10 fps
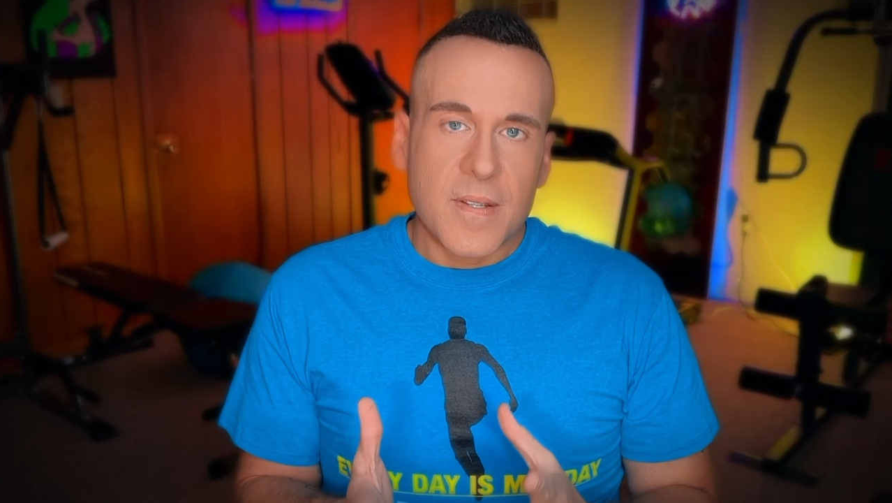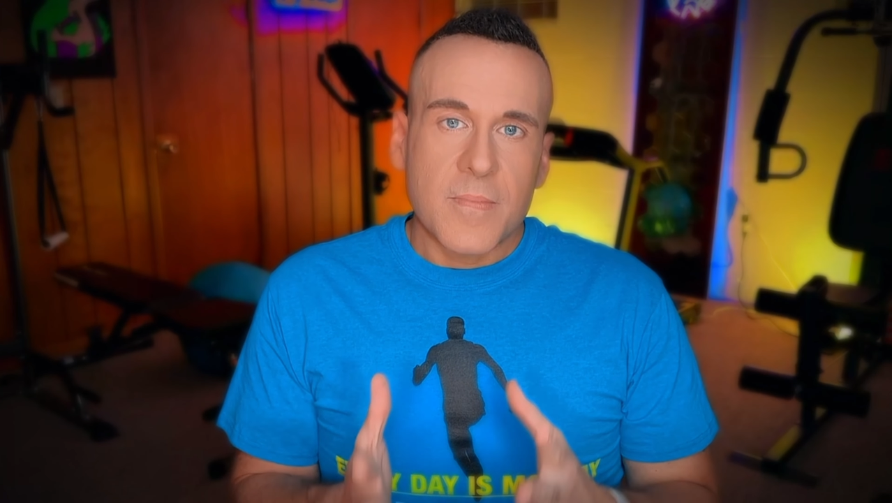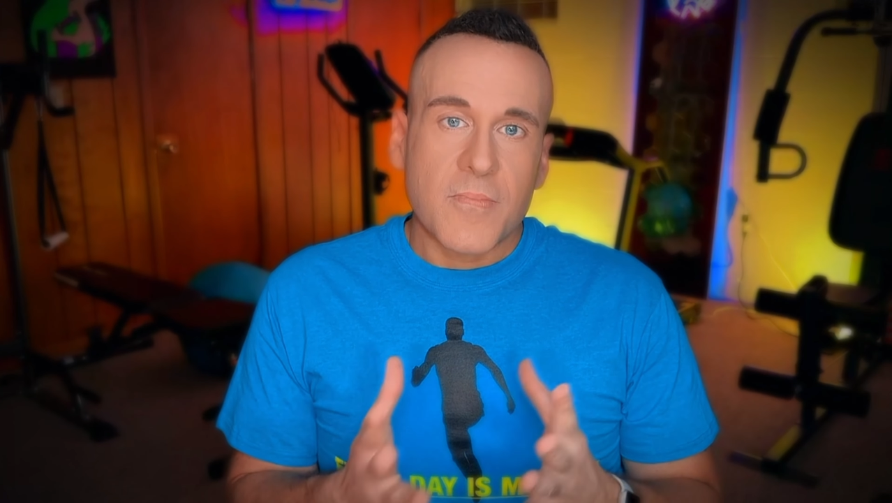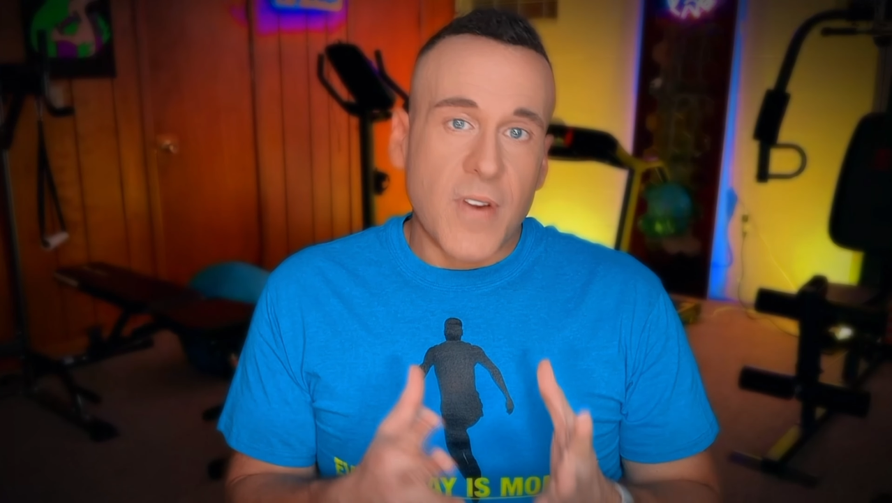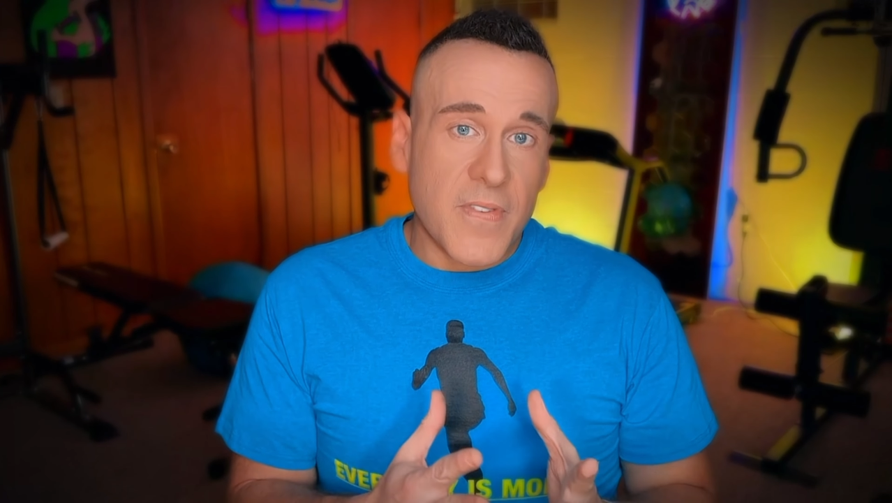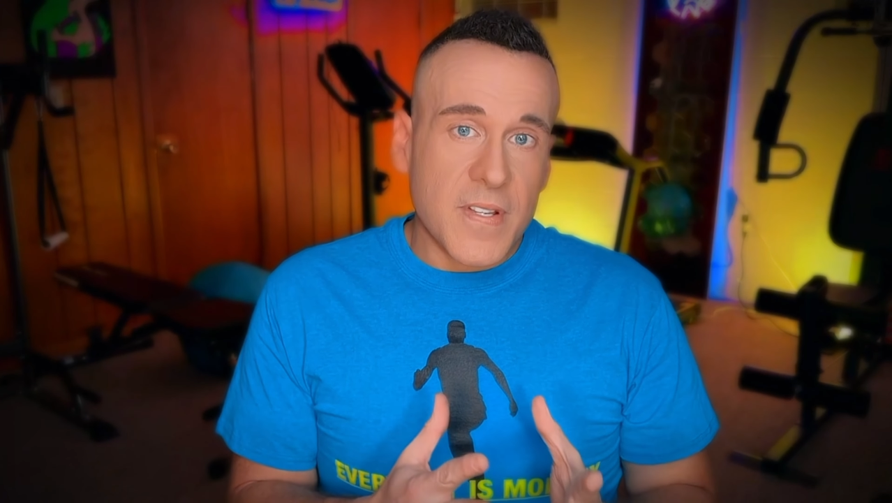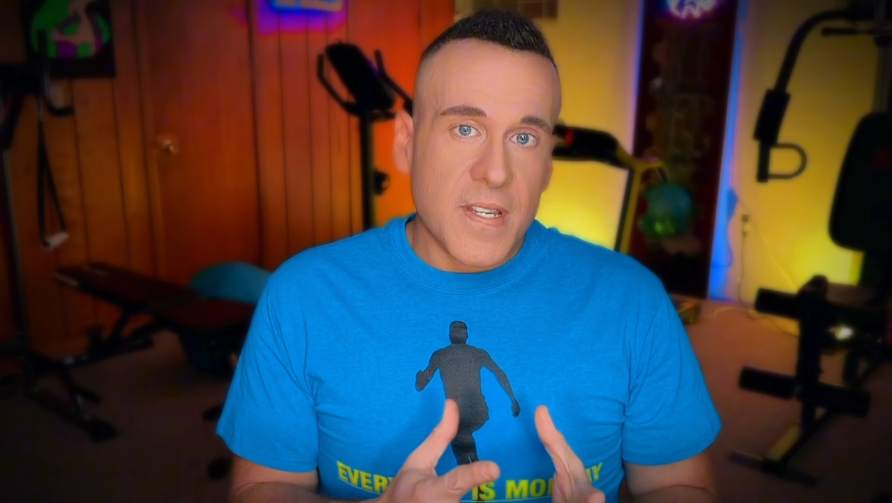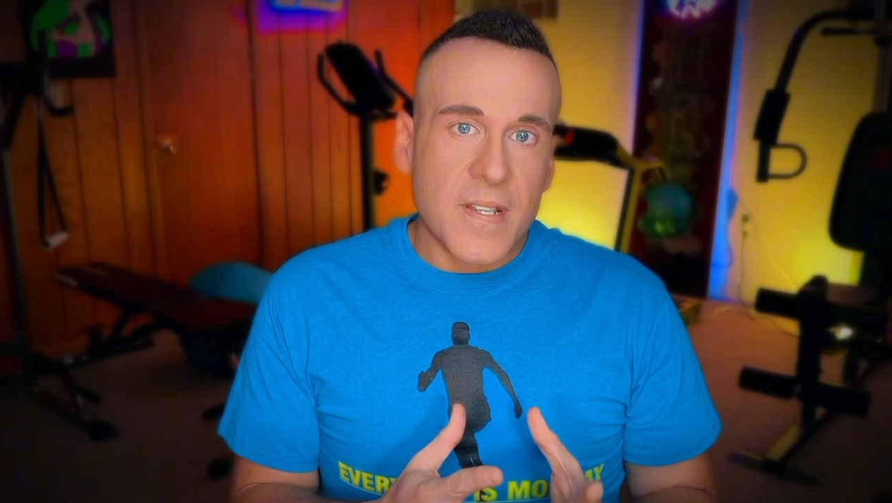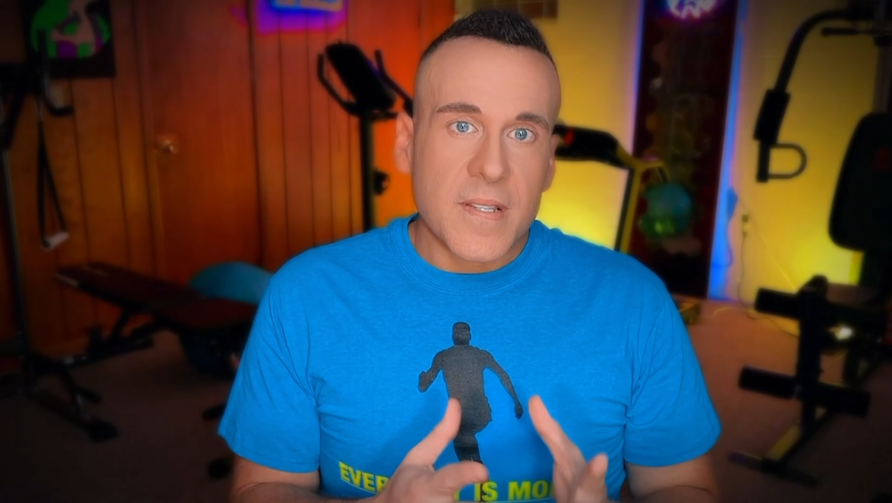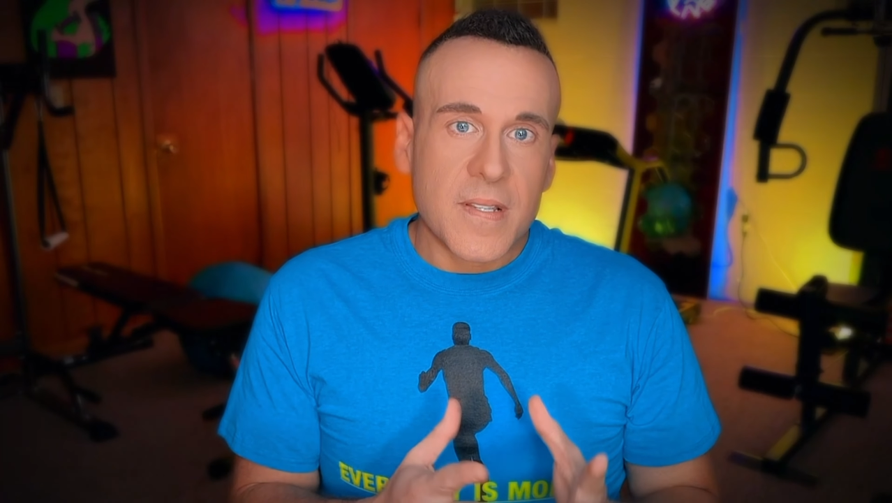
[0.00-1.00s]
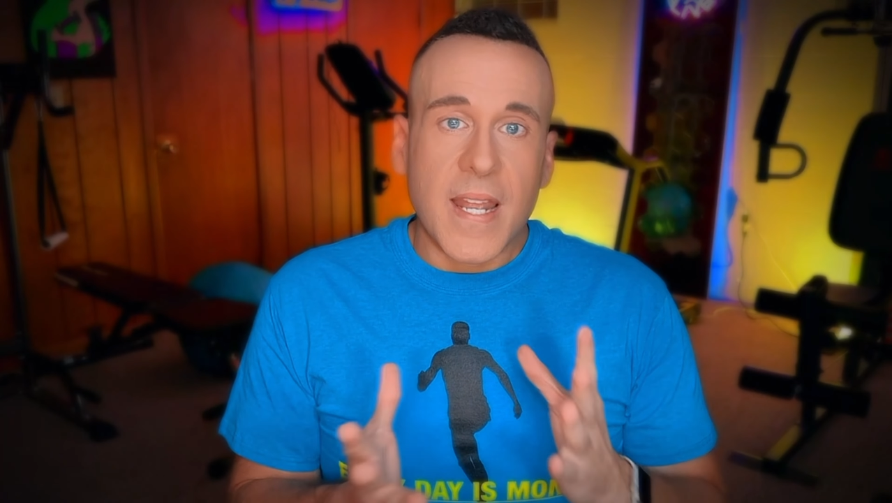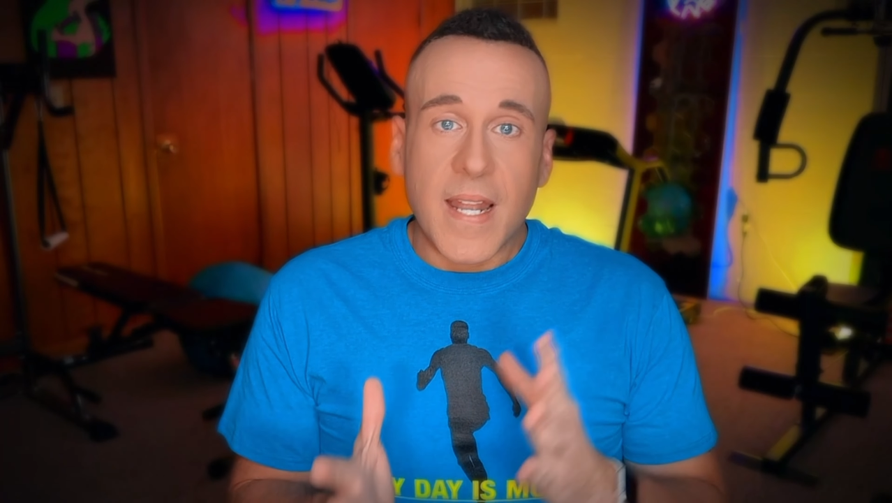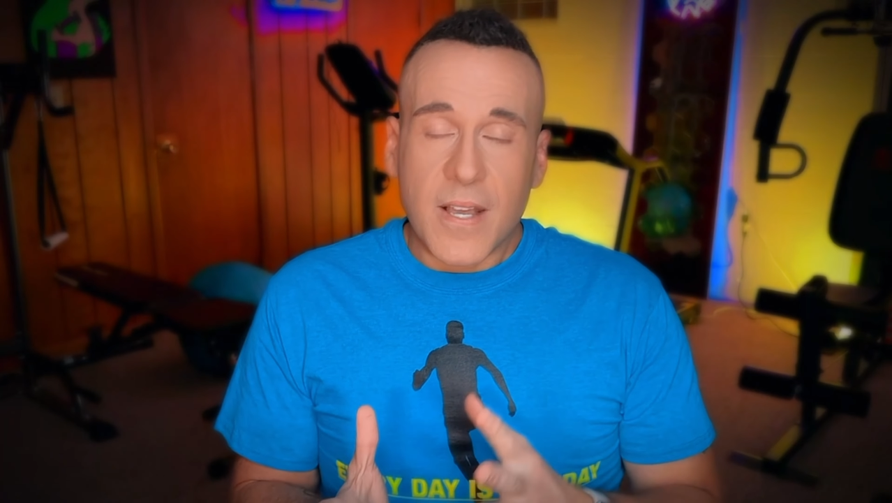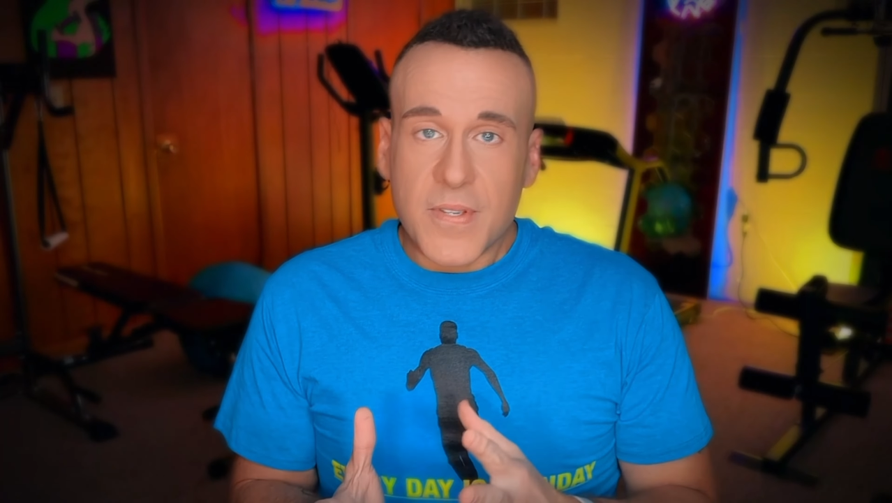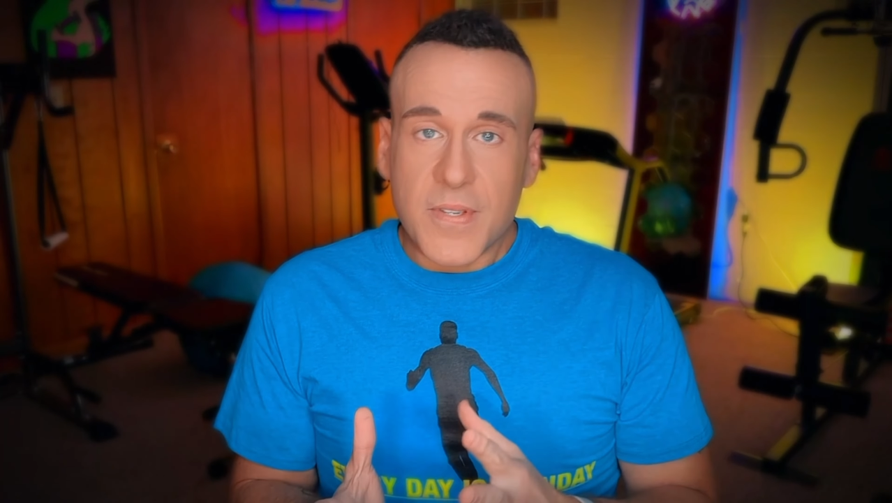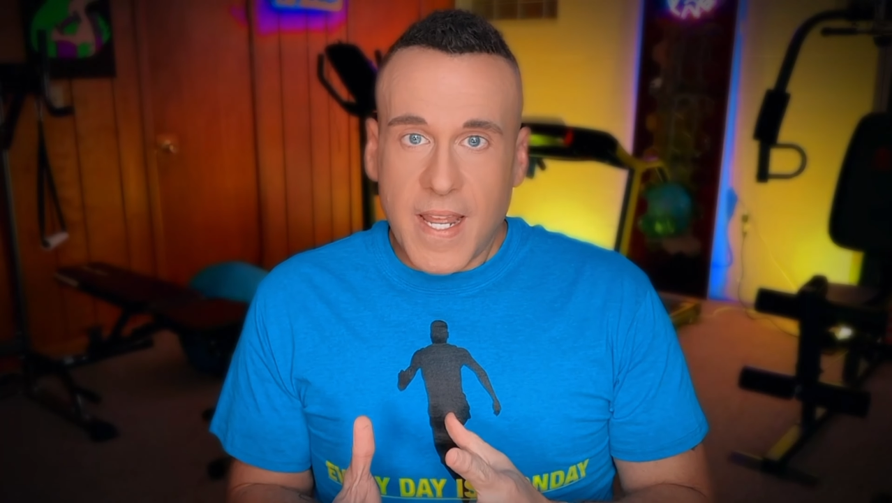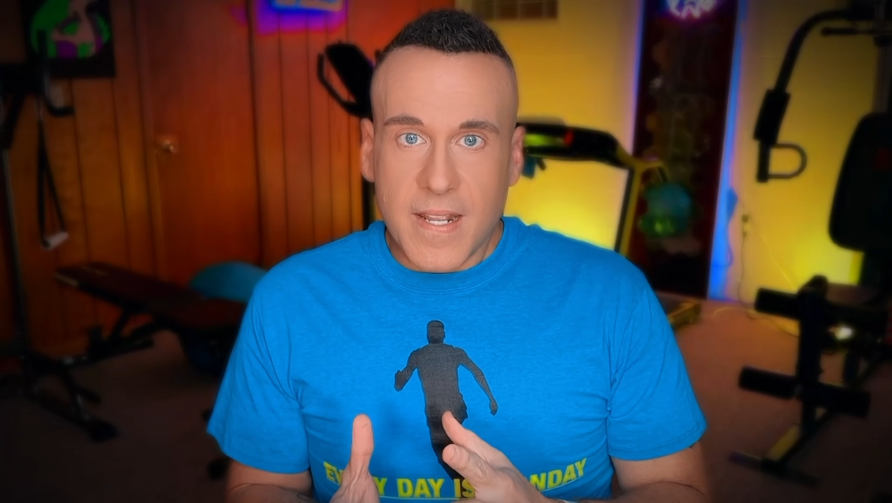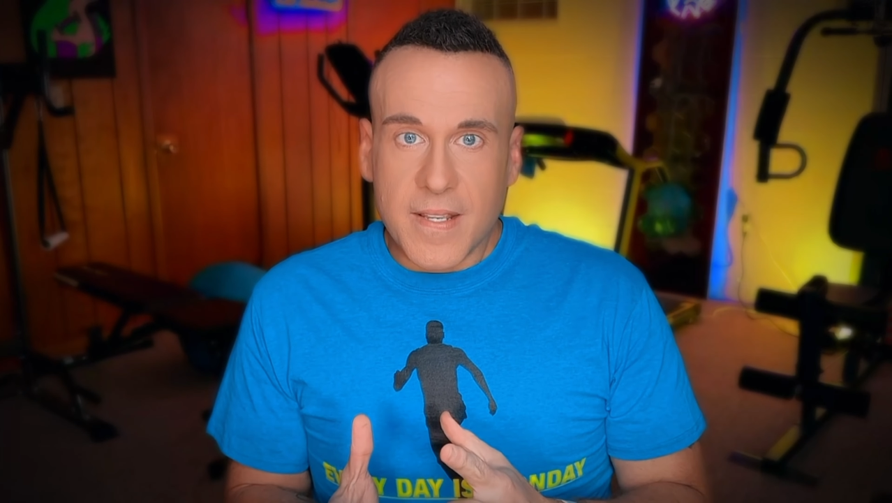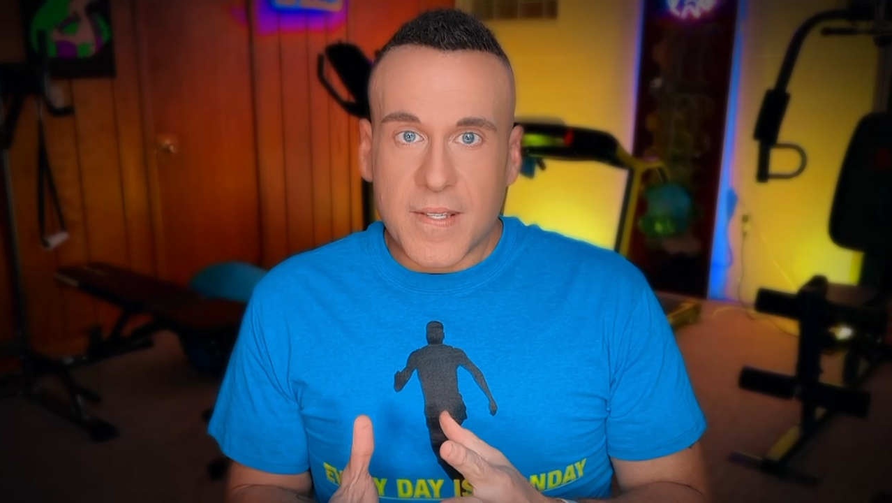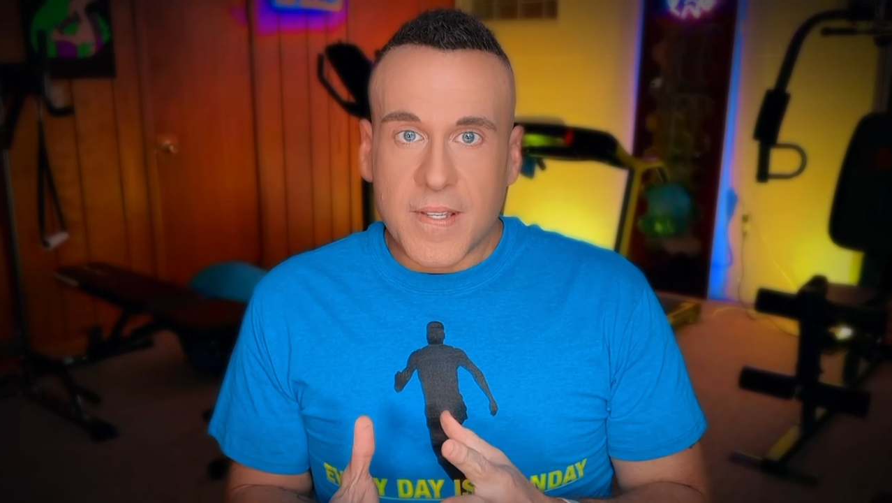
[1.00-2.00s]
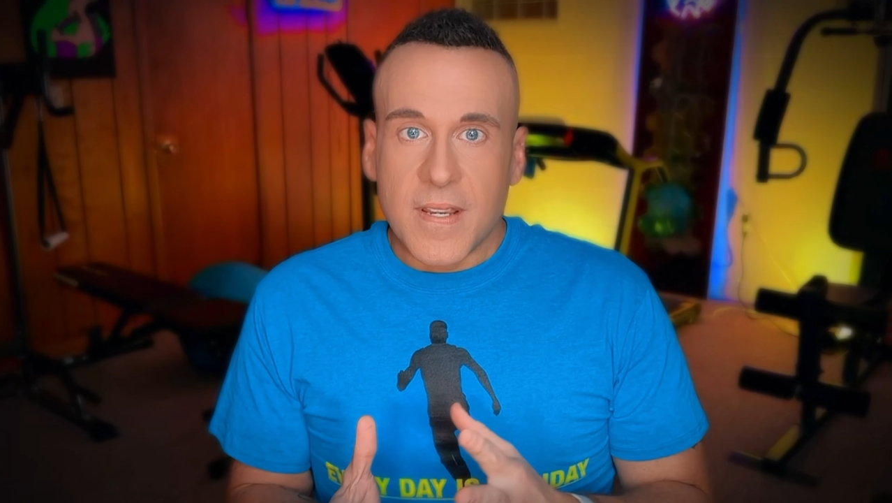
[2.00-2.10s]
preferences, and health status